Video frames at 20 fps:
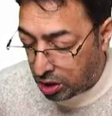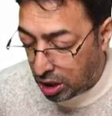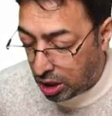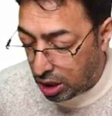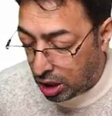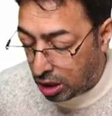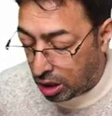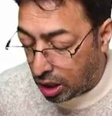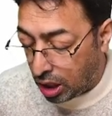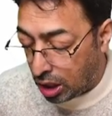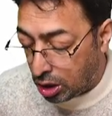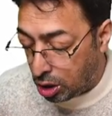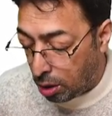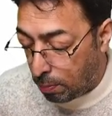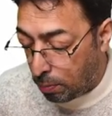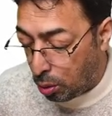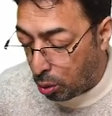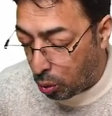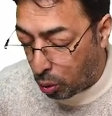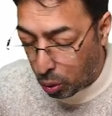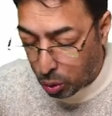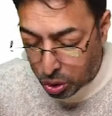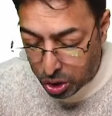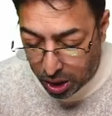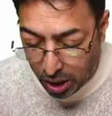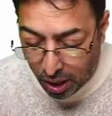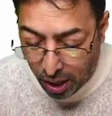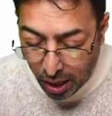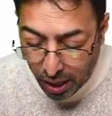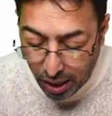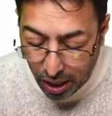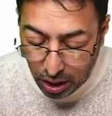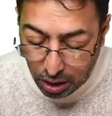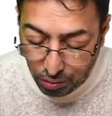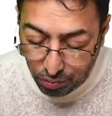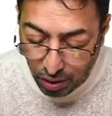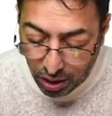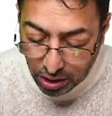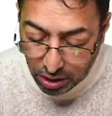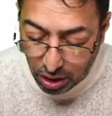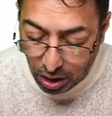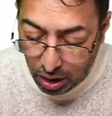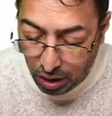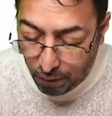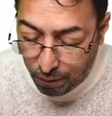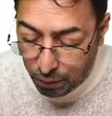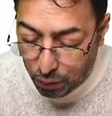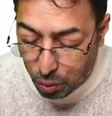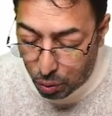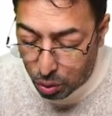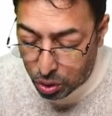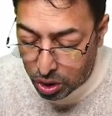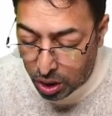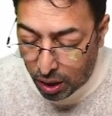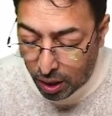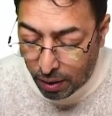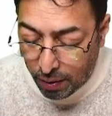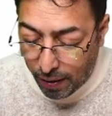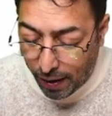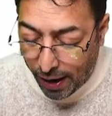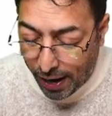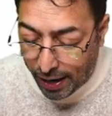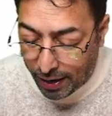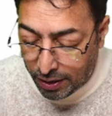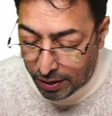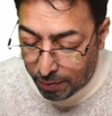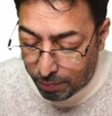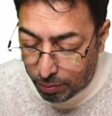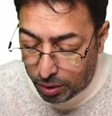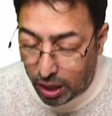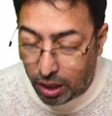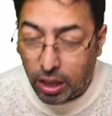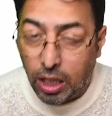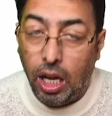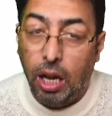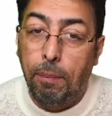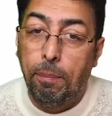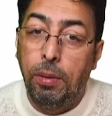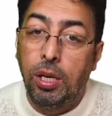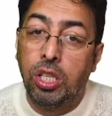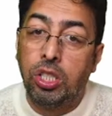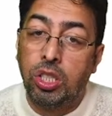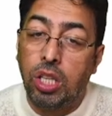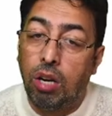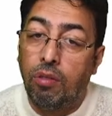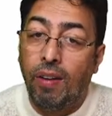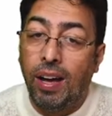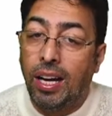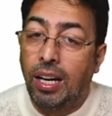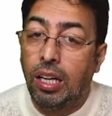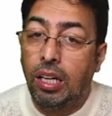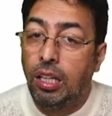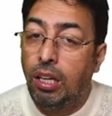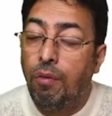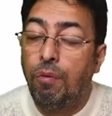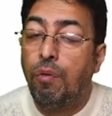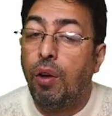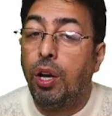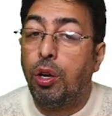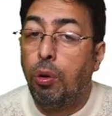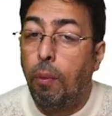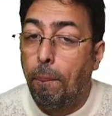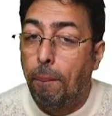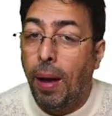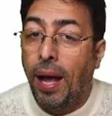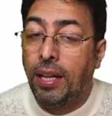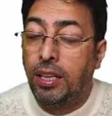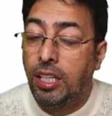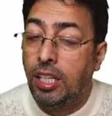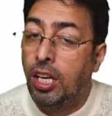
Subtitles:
It affects the mucosae, it affects the lymph nodes, and there can be cervical lymphadenopathy.